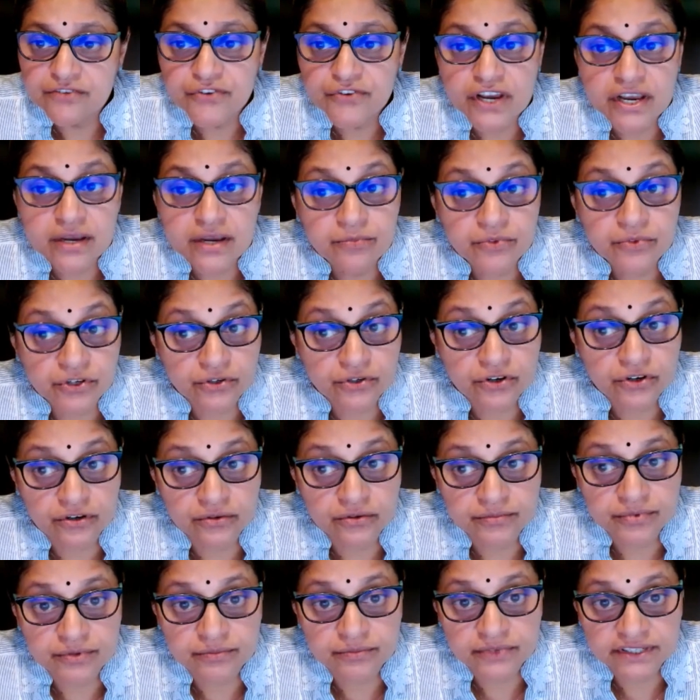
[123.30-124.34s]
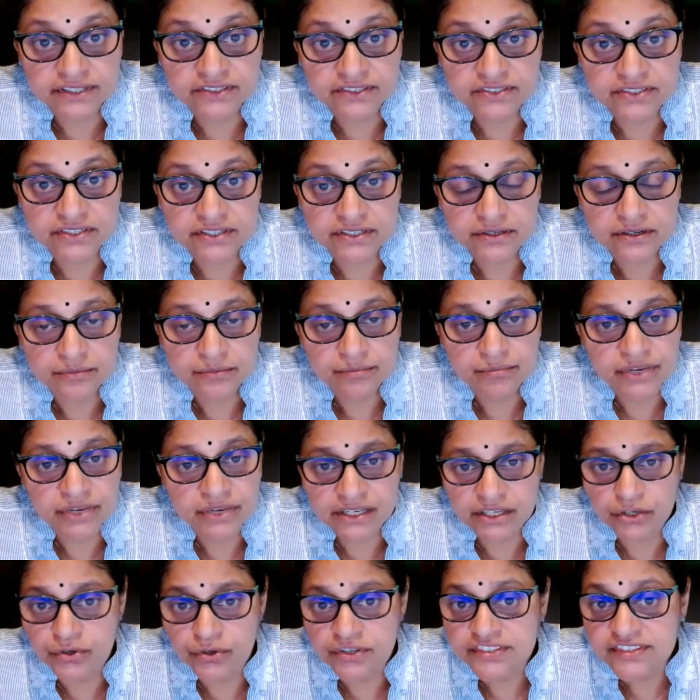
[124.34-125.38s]
if you're immunocompromised,
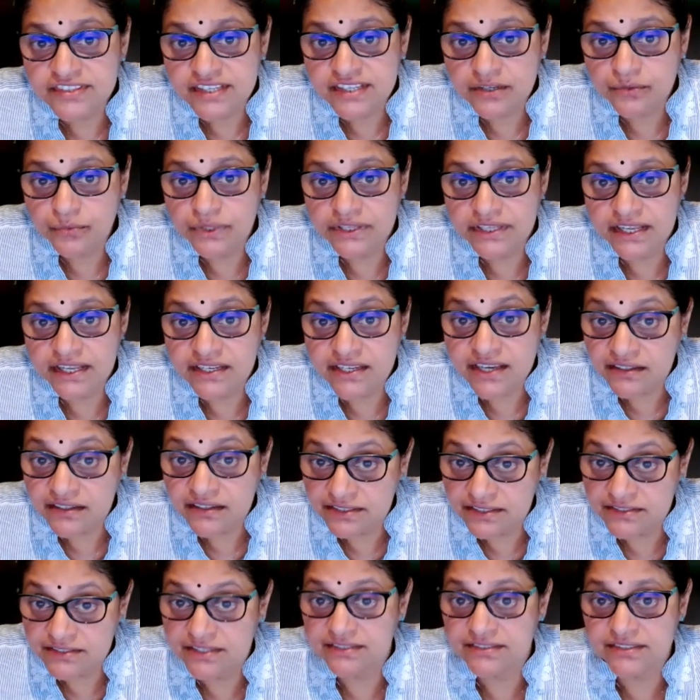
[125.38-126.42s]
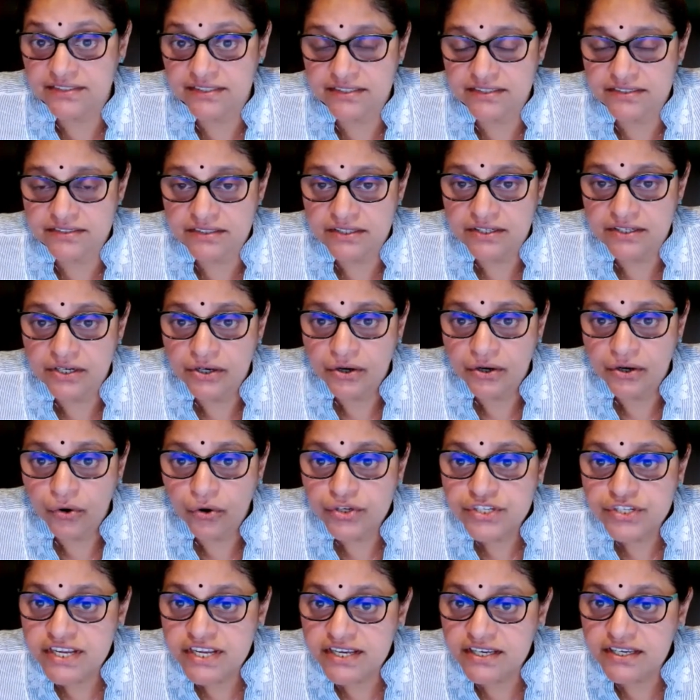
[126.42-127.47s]
meaning you're sick with any other disease, or
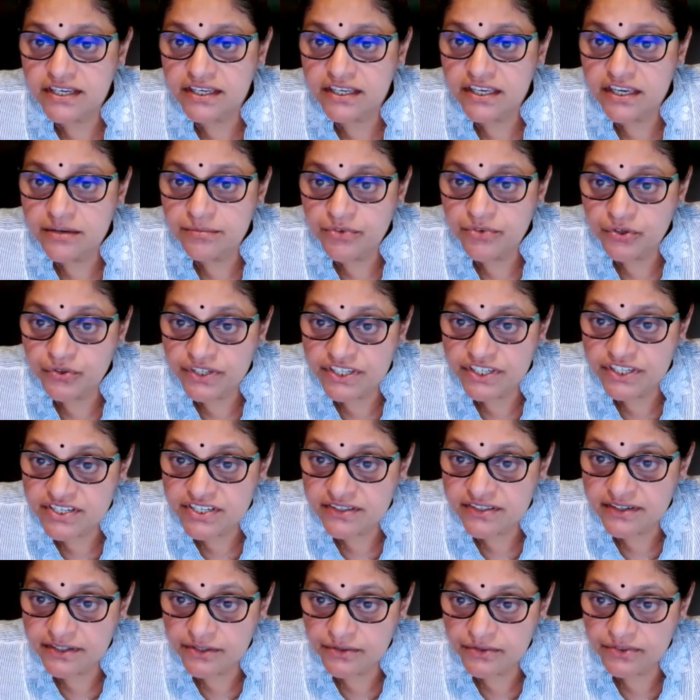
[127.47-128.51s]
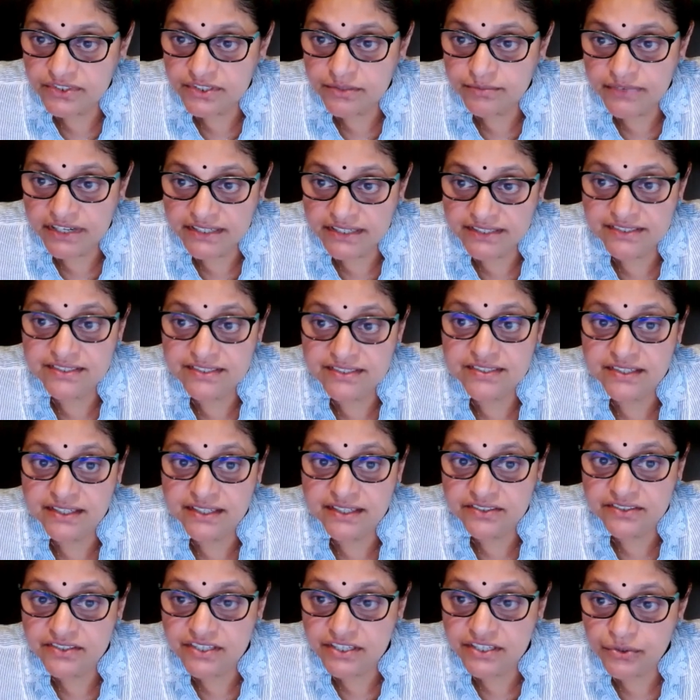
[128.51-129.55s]
taking immunity reducing medicines like
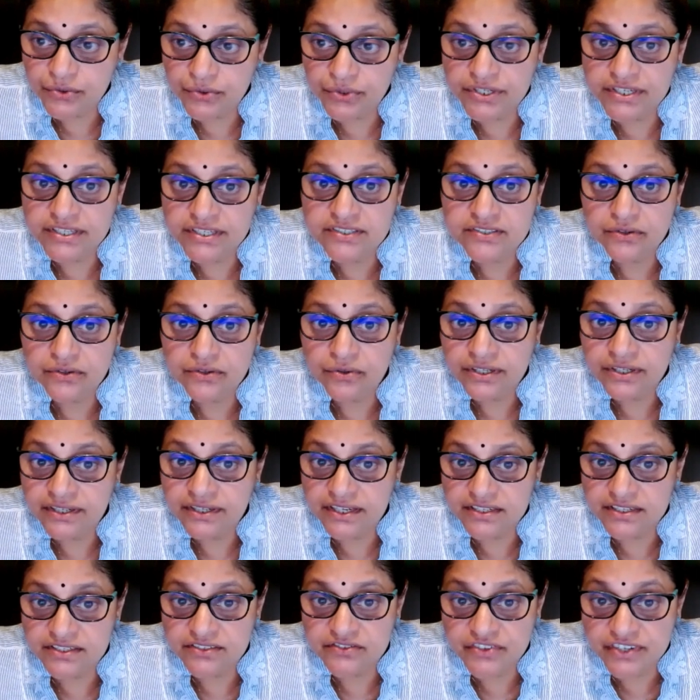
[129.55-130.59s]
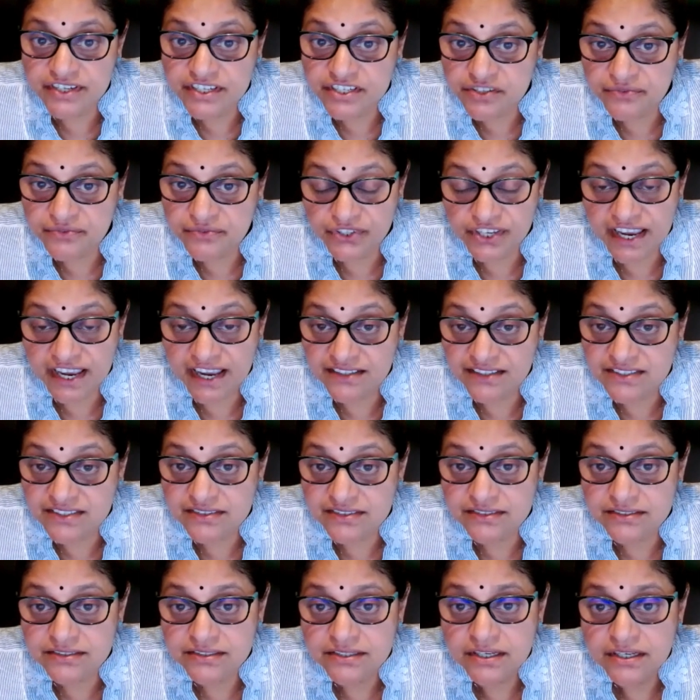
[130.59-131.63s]
steroids or are getting treated for
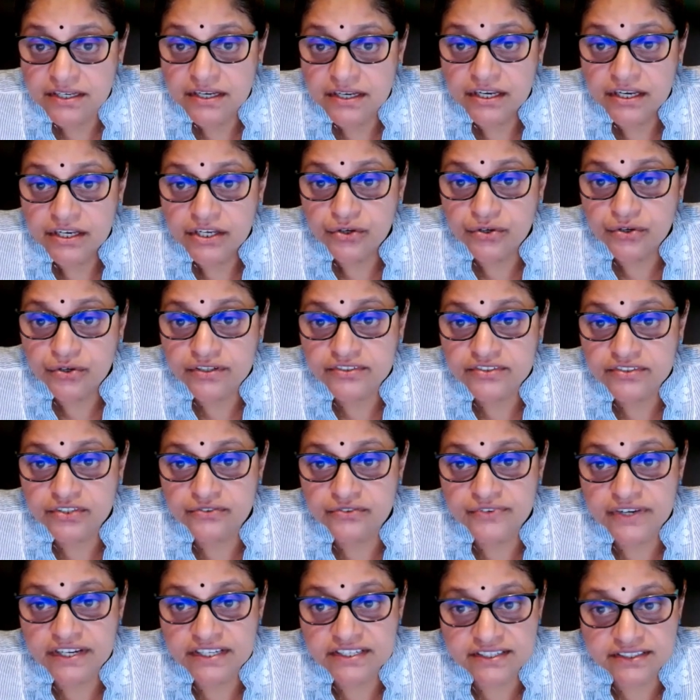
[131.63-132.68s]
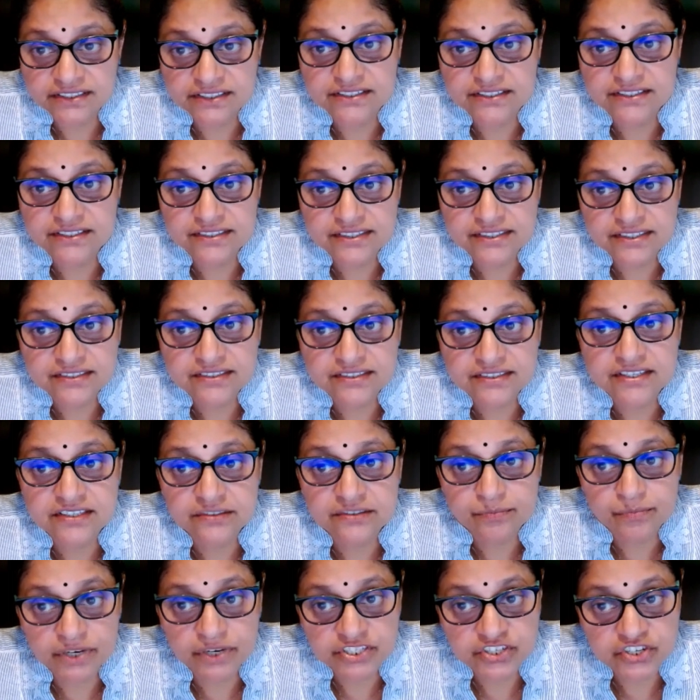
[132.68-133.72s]
cancer, your risk of getting the disease is
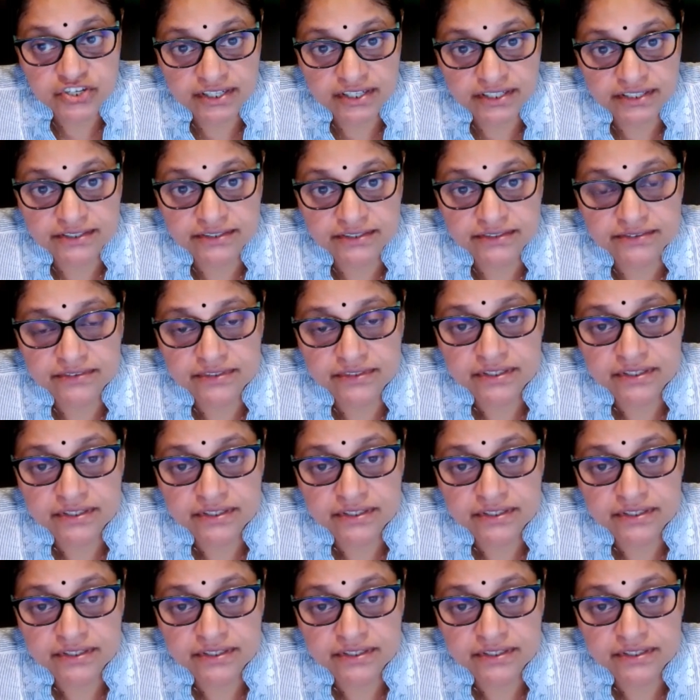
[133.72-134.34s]
much higher.